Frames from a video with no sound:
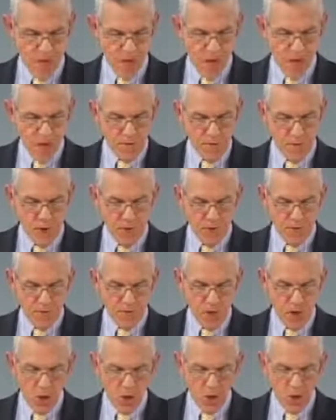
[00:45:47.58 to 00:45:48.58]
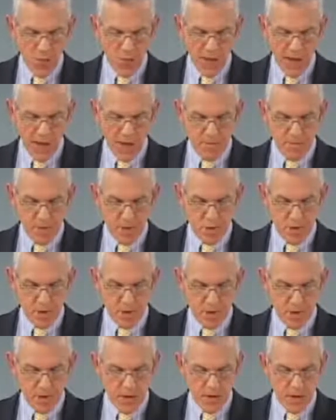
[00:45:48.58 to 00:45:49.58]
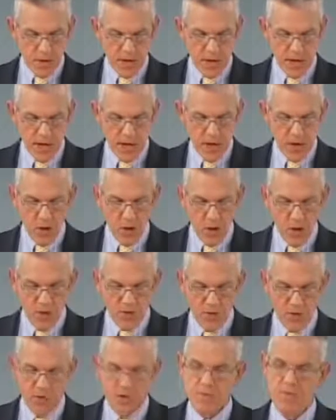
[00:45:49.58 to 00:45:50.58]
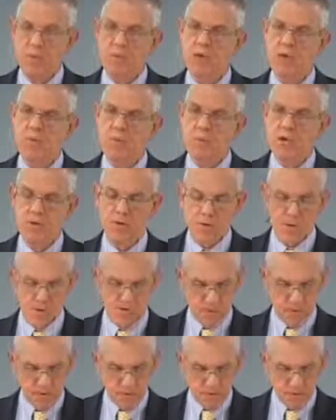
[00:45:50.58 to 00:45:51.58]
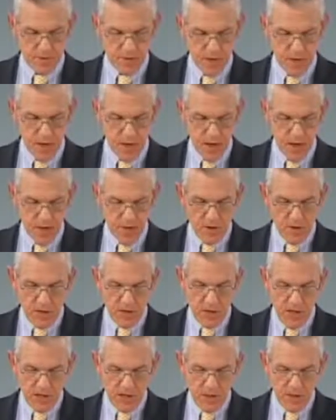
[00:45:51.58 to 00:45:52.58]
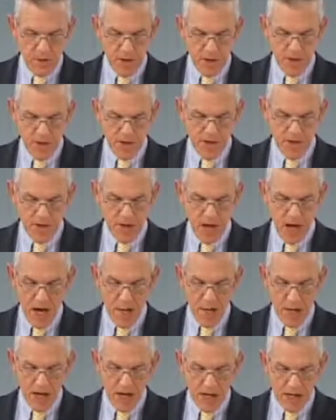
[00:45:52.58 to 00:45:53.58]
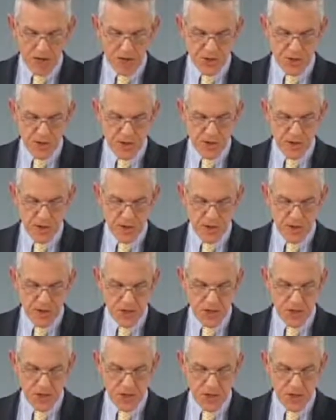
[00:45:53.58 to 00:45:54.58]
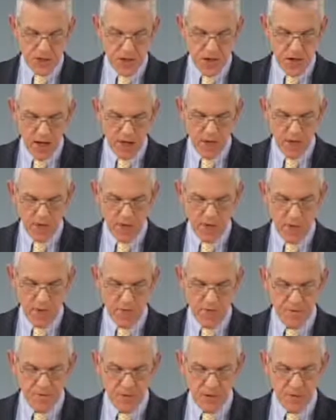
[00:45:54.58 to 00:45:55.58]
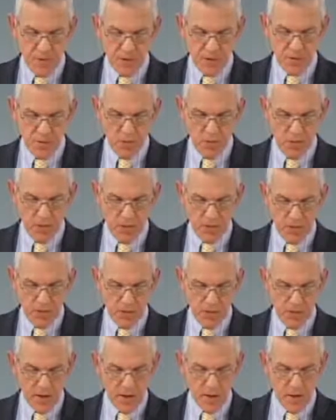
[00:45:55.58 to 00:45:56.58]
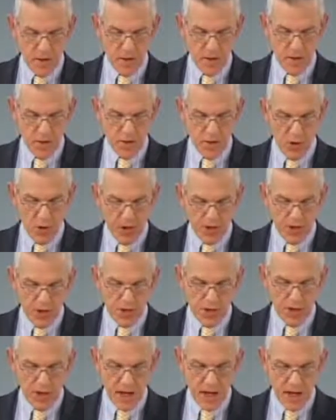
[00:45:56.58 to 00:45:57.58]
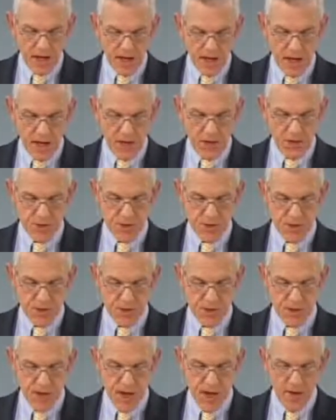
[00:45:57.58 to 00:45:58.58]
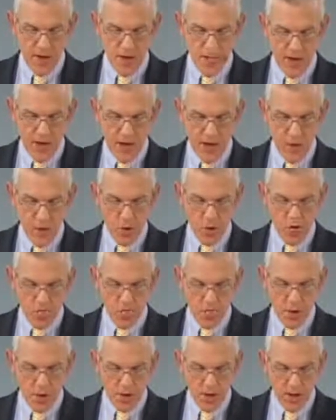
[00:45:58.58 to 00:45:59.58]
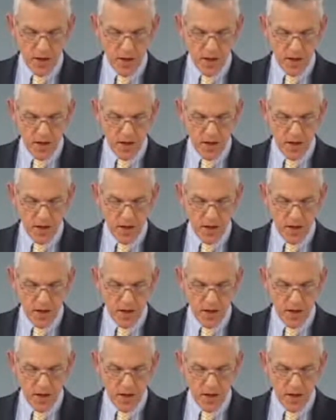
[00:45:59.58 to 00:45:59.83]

For every old blackboard, there are now hundreds of new computers. The prospect of domination of the nation's scholars by federal employment, project allocations, and the power of money